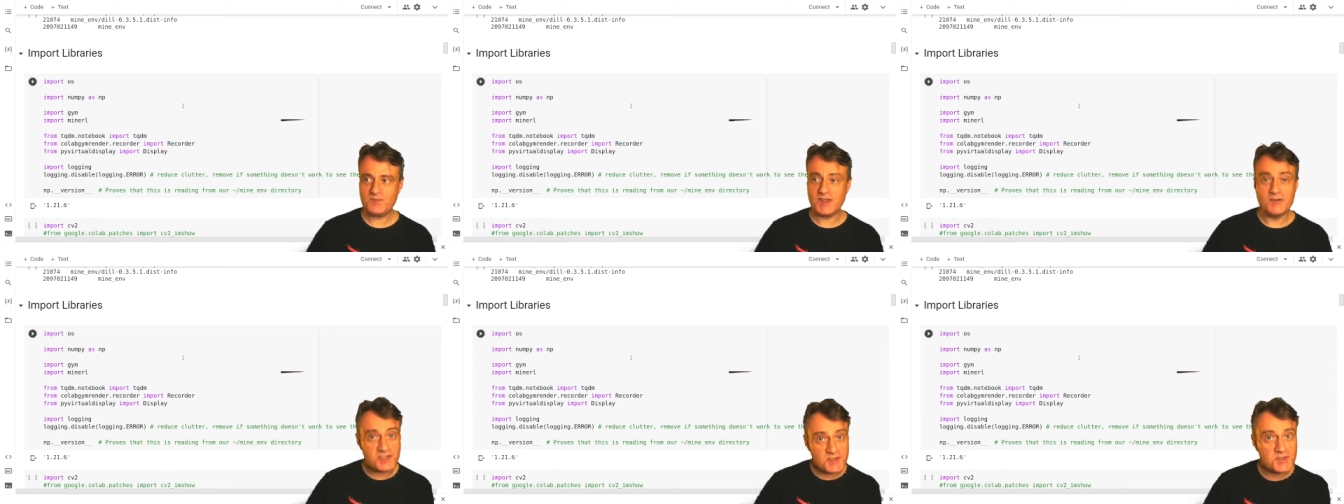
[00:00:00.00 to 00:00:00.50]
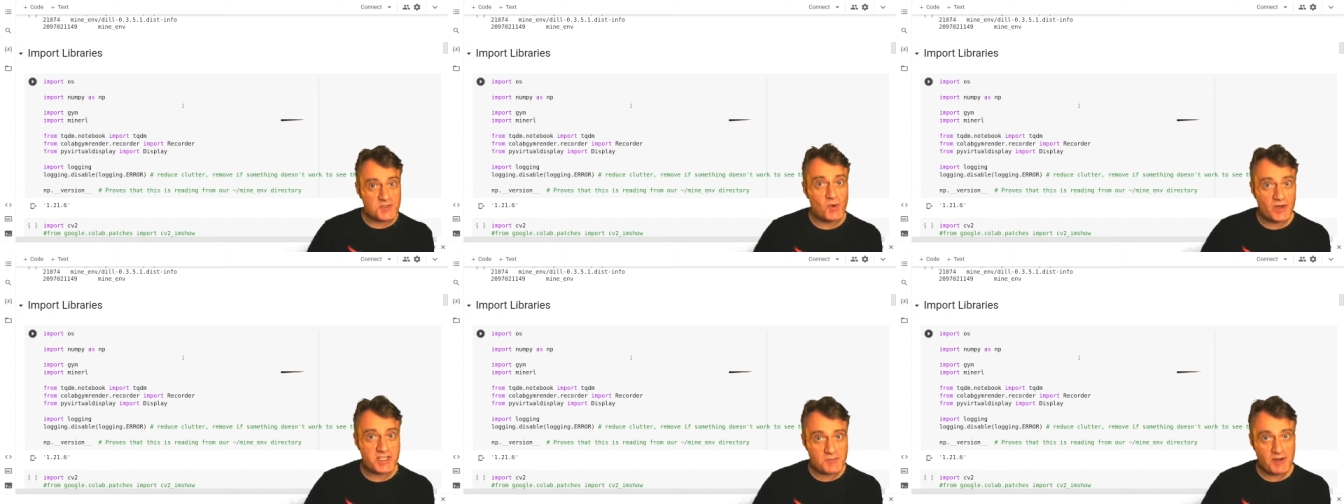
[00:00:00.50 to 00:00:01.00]
you know, small
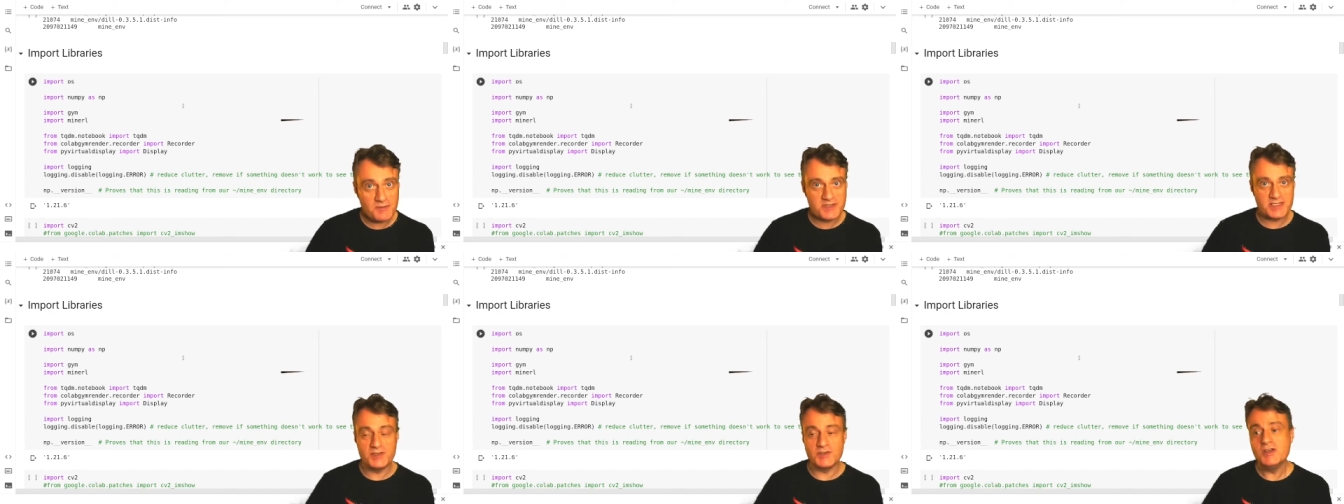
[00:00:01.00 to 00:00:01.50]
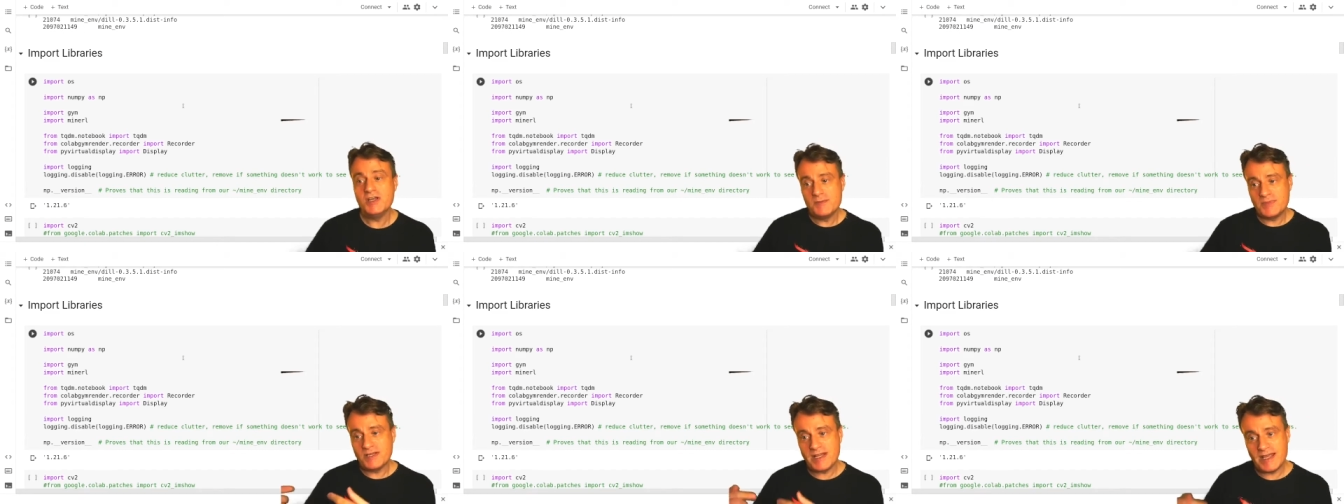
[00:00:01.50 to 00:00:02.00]
experiments to do,
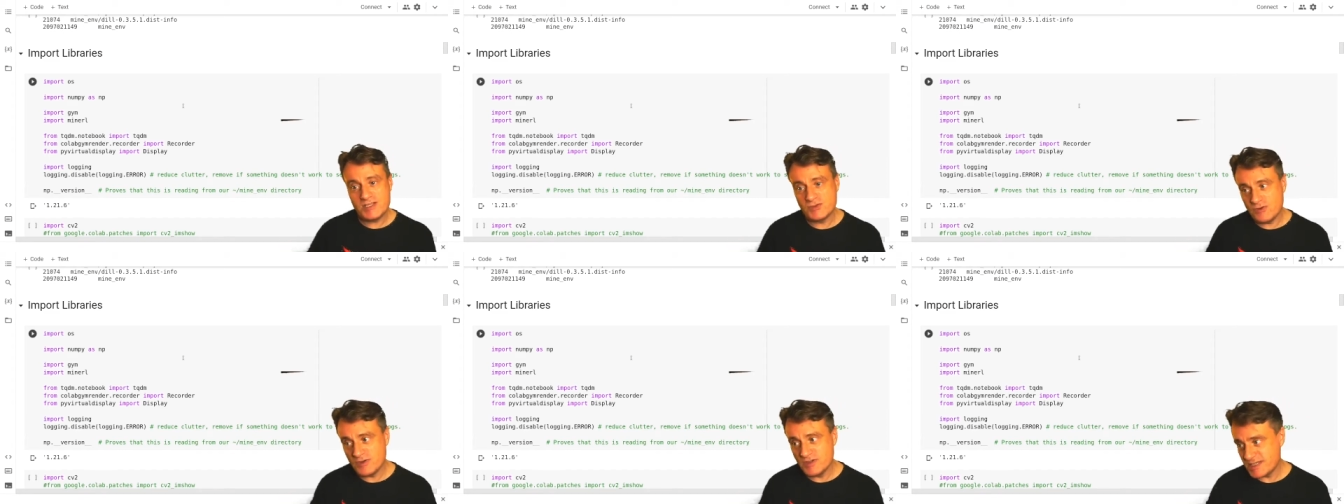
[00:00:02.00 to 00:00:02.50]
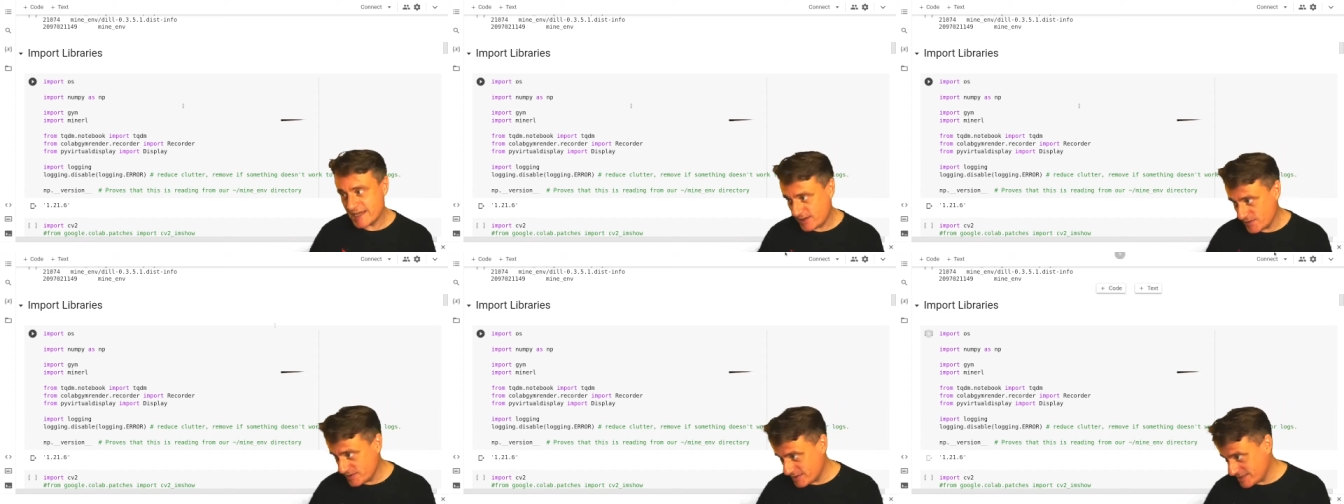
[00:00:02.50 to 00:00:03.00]
but later on
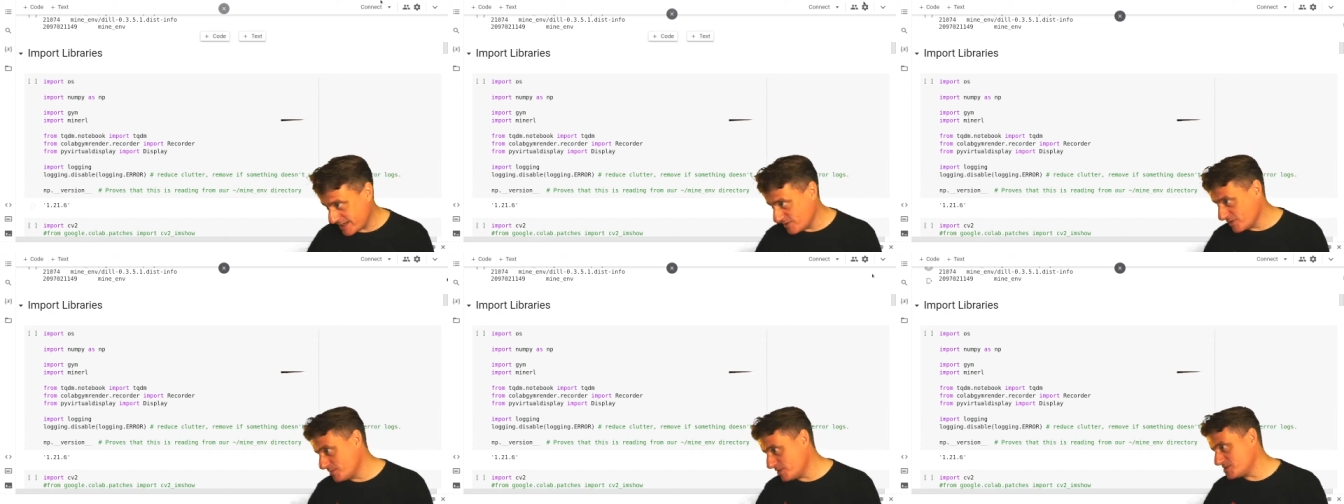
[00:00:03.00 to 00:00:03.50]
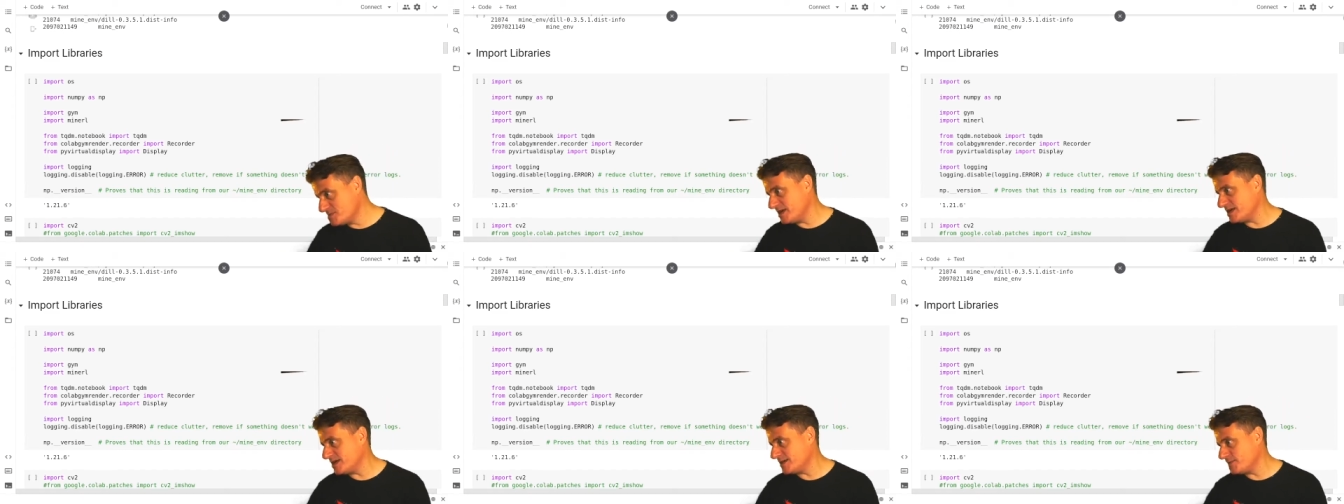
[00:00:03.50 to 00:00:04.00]
down down at the bottom
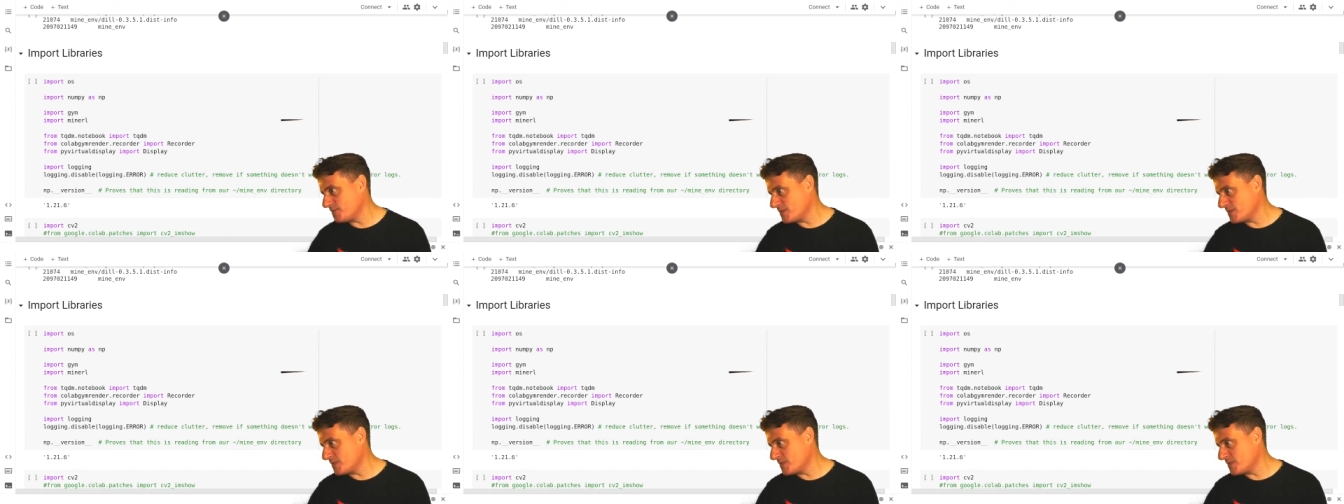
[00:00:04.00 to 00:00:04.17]
here,